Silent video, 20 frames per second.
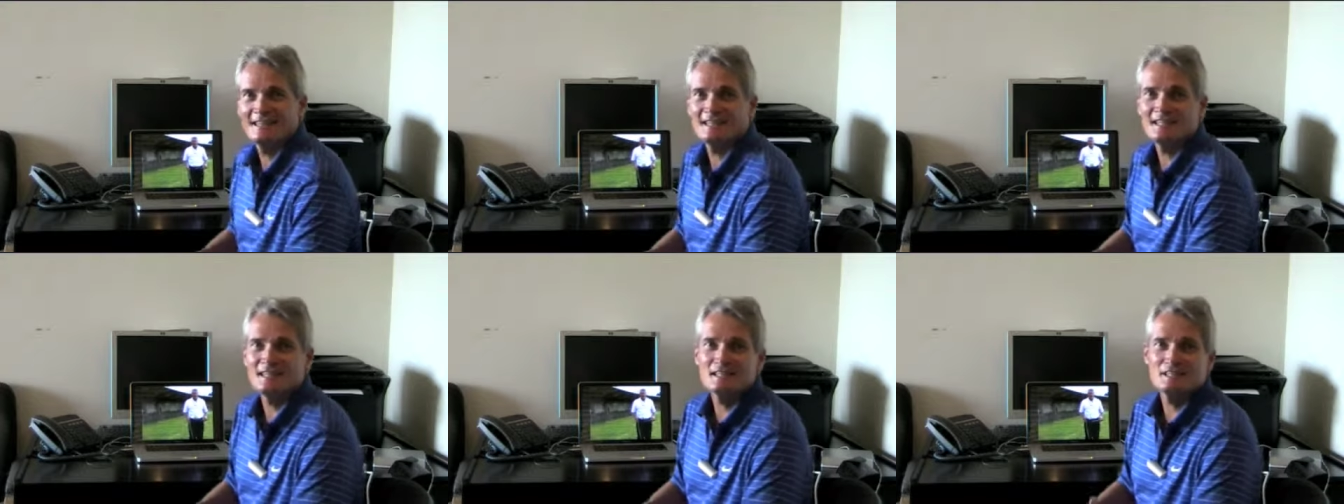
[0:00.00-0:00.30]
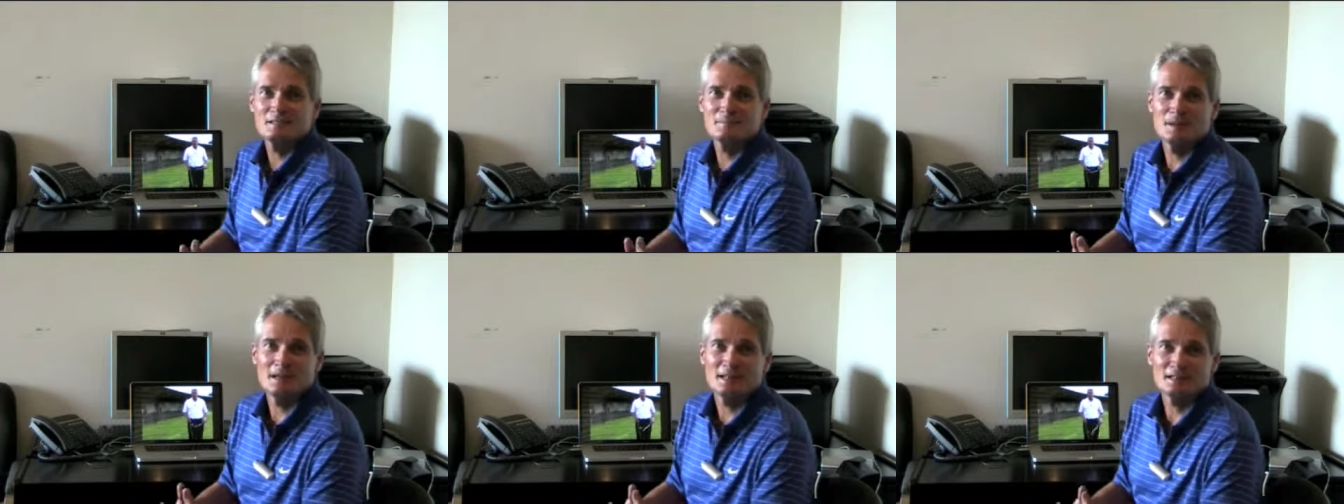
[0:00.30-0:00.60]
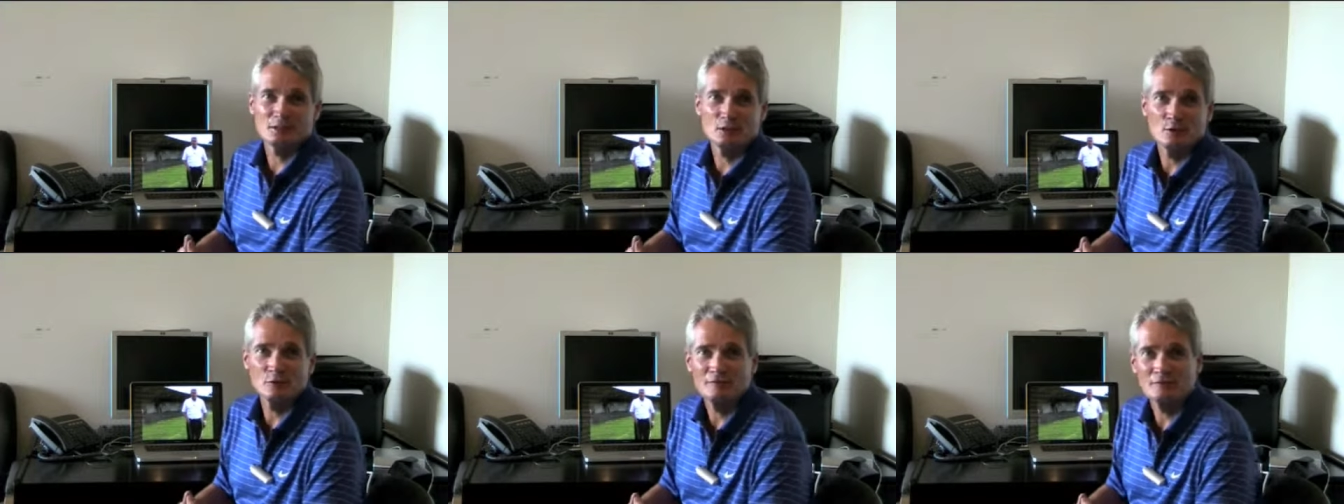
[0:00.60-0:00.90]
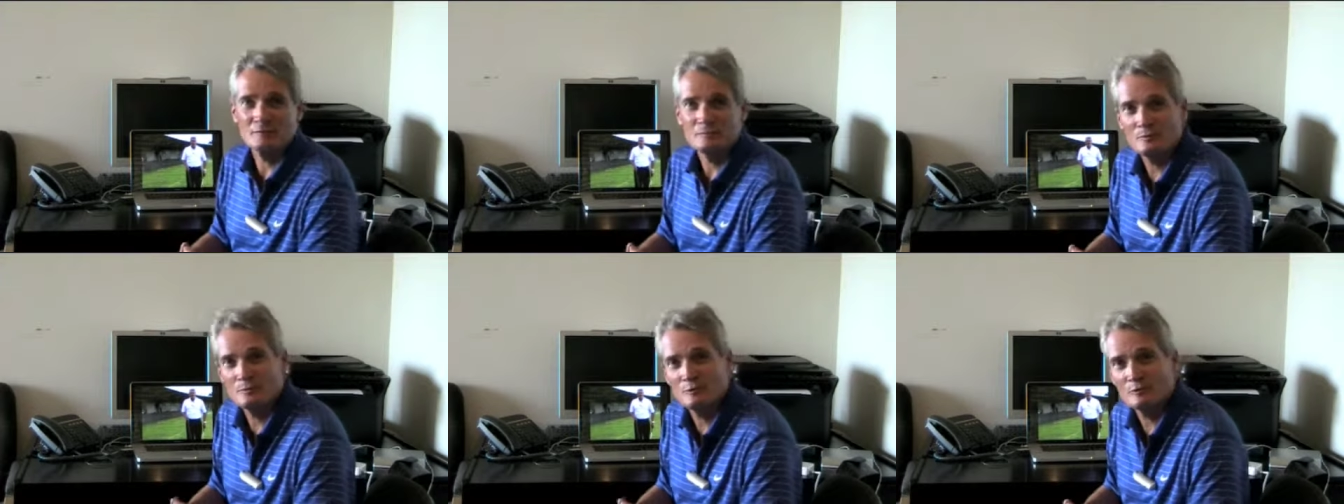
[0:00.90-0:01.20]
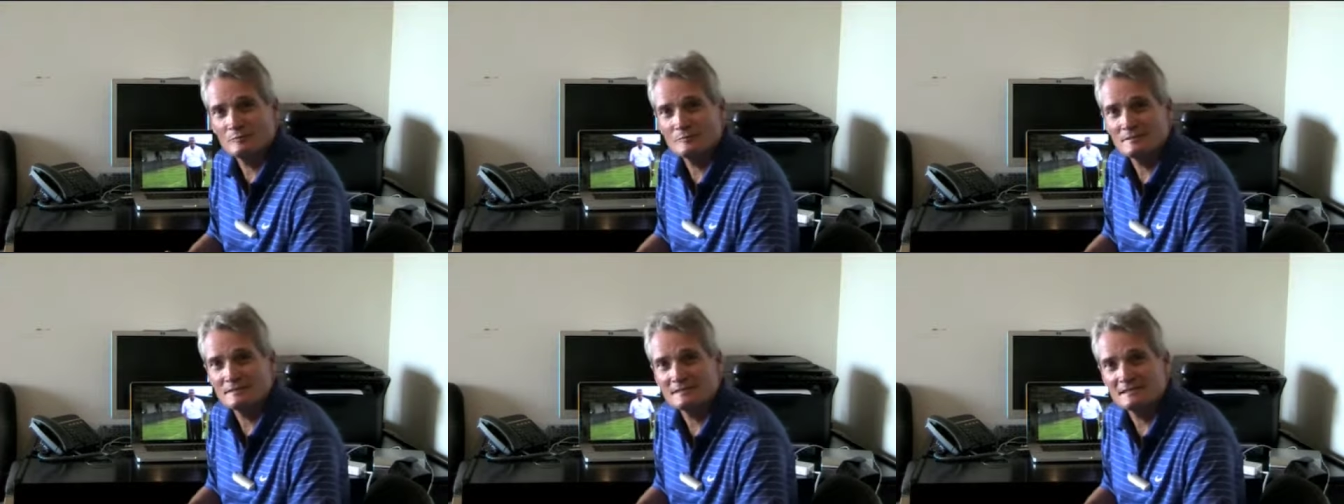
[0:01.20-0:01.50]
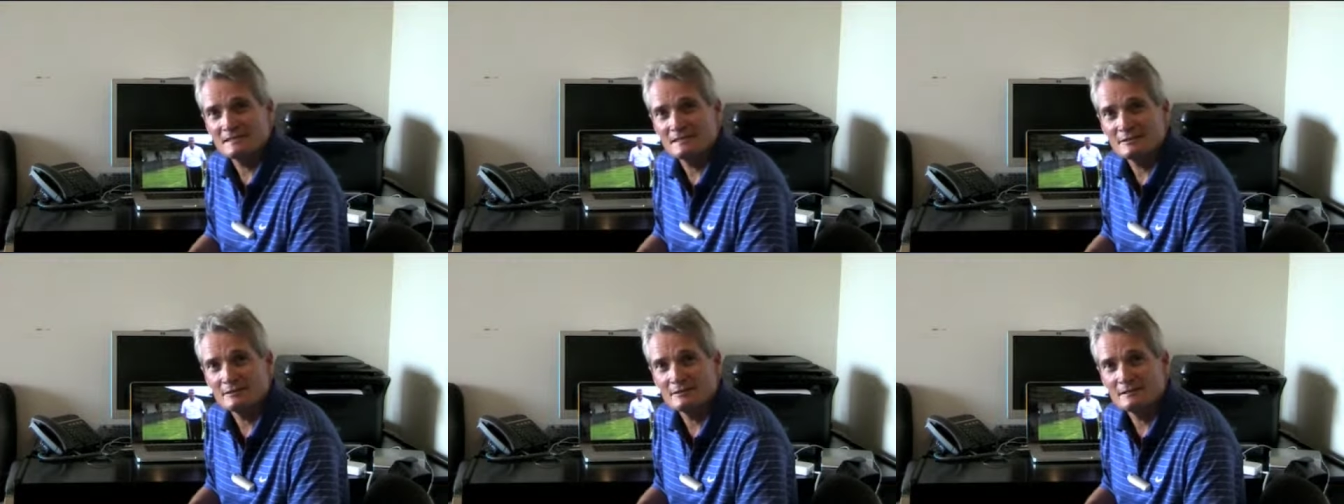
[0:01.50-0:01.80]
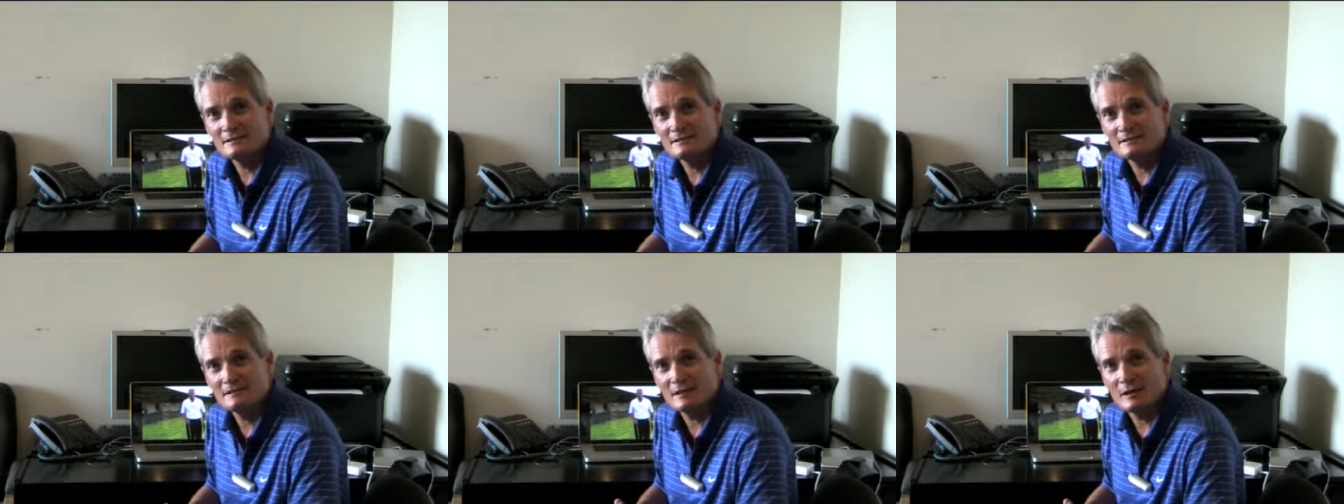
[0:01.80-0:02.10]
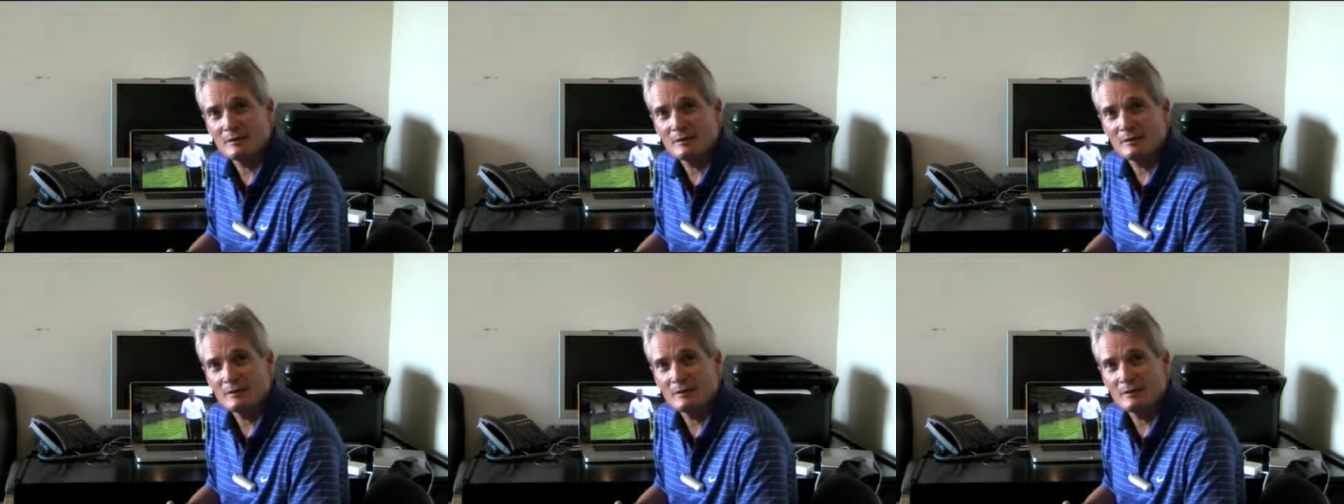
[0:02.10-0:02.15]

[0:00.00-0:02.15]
In the Smart Golf Improvement series,